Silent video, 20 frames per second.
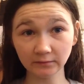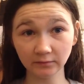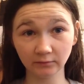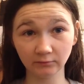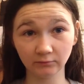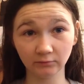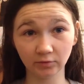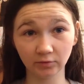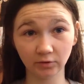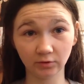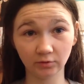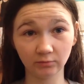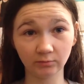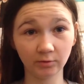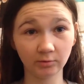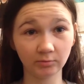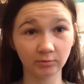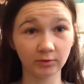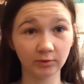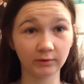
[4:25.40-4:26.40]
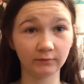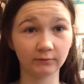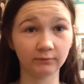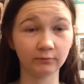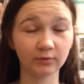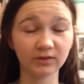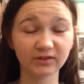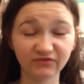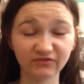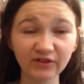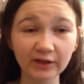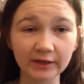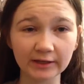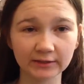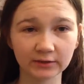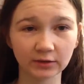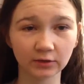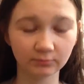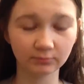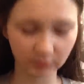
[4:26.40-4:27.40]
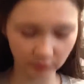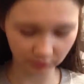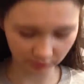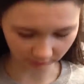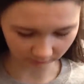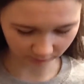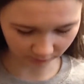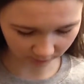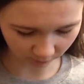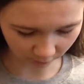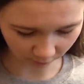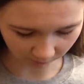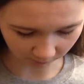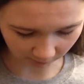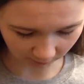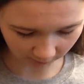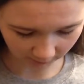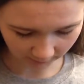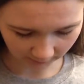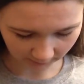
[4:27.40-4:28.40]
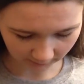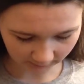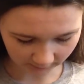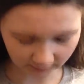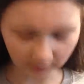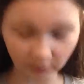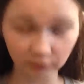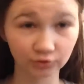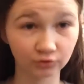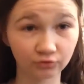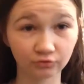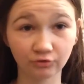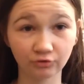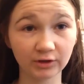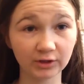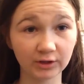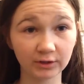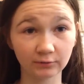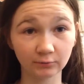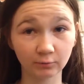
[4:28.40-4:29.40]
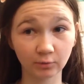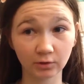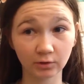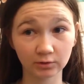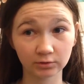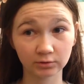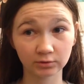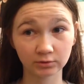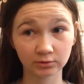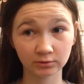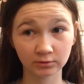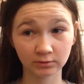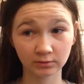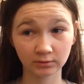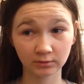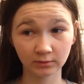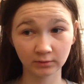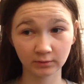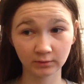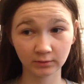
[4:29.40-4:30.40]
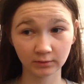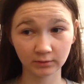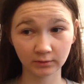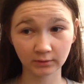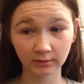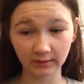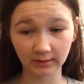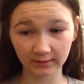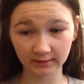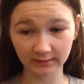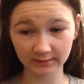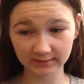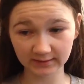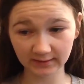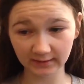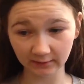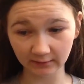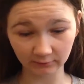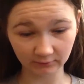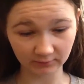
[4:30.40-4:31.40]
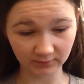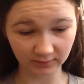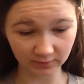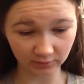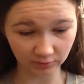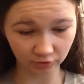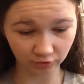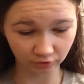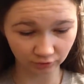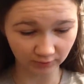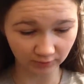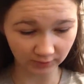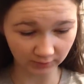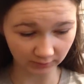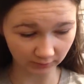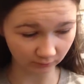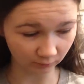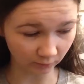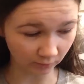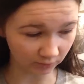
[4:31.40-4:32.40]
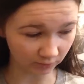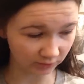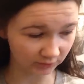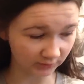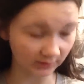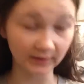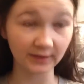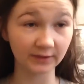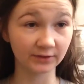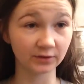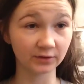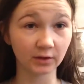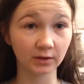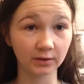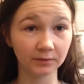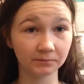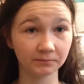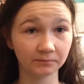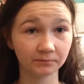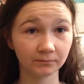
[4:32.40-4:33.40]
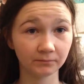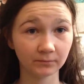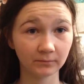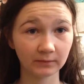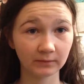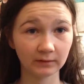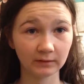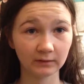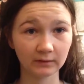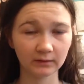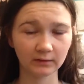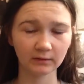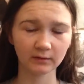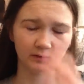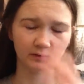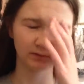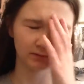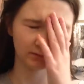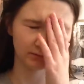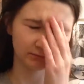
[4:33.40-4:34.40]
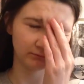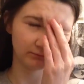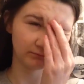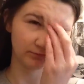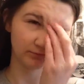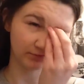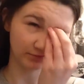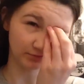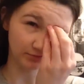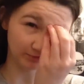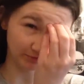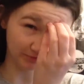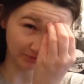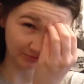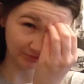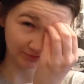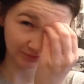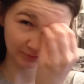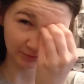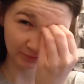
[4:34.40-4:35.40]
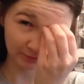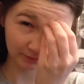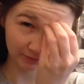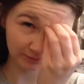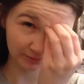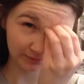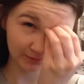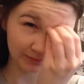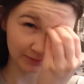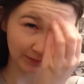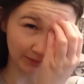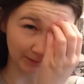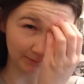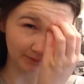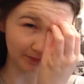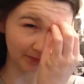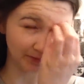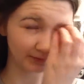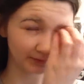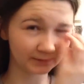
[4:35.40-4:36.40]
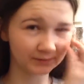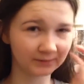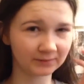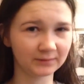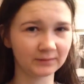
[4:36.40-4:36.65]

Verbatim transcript: Oh god, oh god. It fits, only because I'm small, but it goes to shrink in a wash. I can tell it goes shrink in a wash any time. Oh god, damn it.